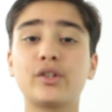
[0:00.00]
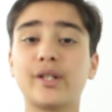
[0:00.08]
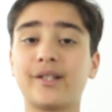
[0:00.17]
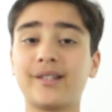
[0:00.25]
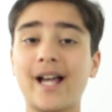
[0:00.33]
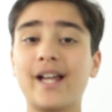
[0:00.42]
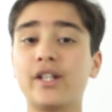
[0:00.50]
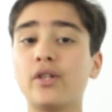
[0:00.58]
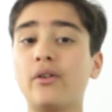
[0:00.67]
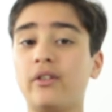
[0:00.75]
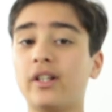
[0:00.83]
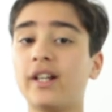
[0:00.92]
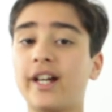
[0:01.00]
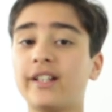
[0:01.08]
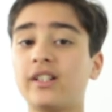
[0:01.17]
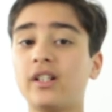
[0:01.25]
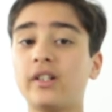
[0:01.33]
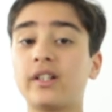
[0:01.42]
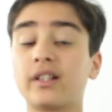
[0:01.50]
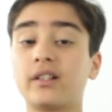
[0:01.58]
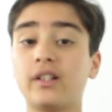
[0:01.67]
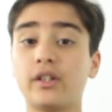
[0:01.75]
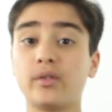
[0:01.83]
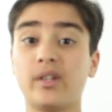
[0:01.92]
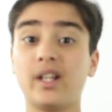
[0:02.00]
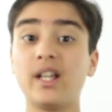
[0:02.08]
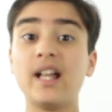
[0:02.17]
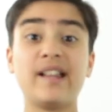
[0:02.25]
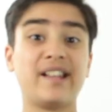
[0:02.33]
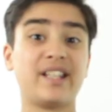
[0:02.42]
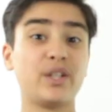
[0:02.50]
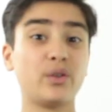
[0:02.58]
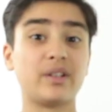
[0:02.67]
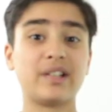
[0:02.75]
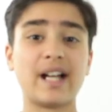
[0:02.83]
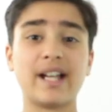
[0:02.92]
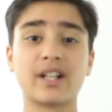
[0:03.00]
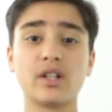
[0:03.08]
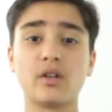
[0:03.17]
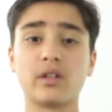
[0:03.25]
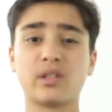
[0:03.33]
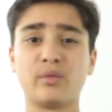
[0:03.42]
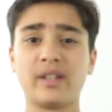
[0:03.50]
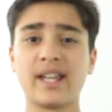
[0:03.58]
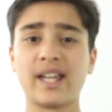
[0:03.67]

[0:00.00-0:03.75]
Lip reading: to the sad news in 1963 that he was diagnosed with